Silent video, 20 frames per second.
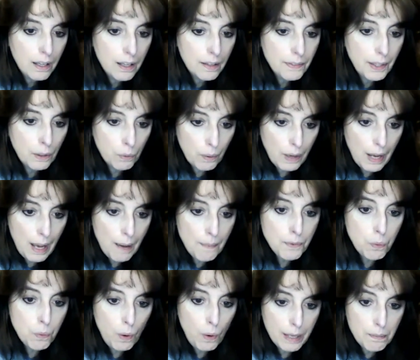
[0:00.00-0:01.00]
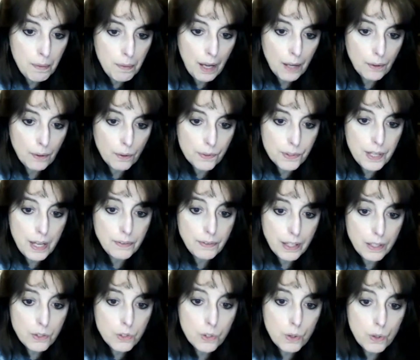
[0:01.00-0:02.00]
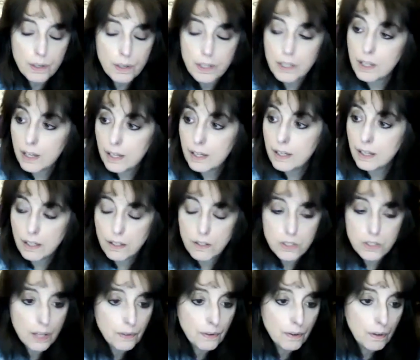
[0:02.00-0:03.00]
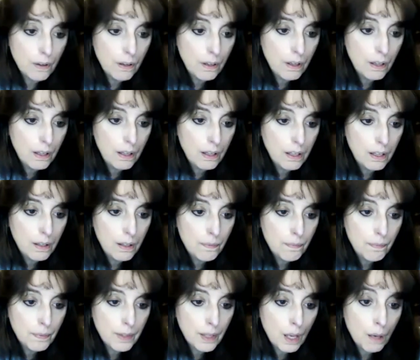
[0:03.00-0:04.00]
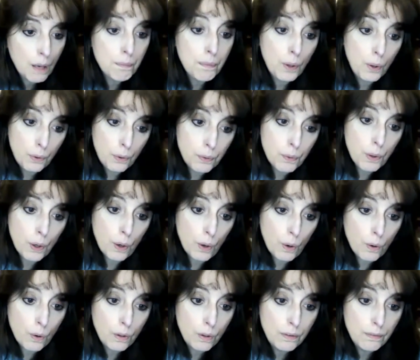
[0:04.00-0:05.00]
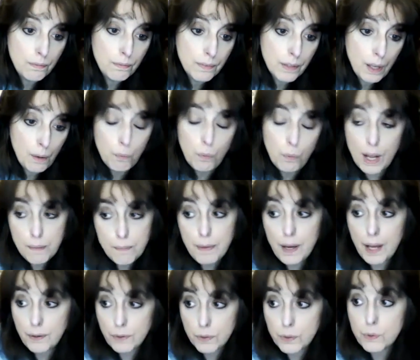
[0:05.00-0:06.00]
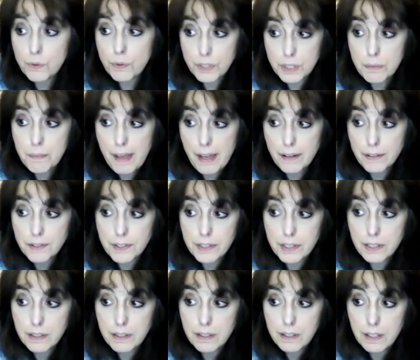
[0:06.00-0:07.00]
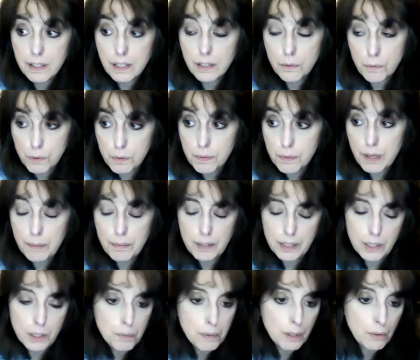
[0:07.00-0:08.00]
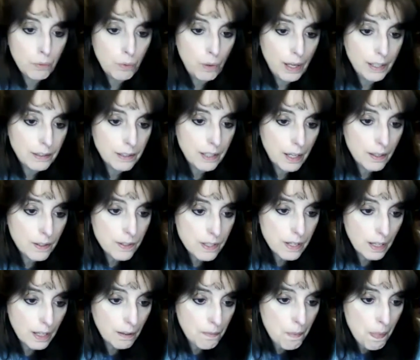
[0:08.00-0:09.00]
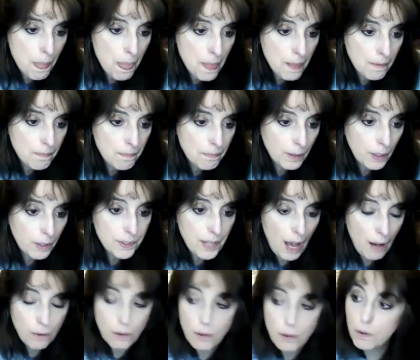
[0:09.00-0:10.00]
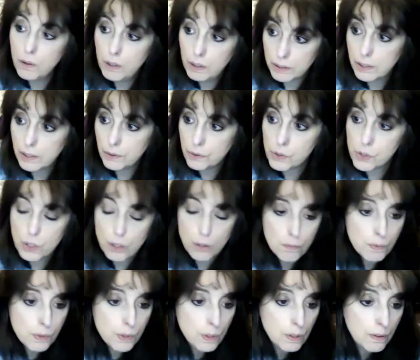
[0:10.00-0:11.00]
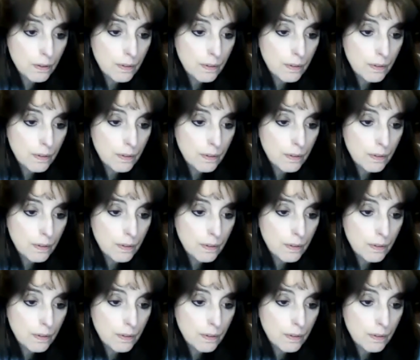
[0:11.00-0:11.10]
they grabbed wine bottles and they started hitting each other. And both were hurt and wine bottles were smashed. And there was probably a little bit of wine tasting because alcohol kills germs.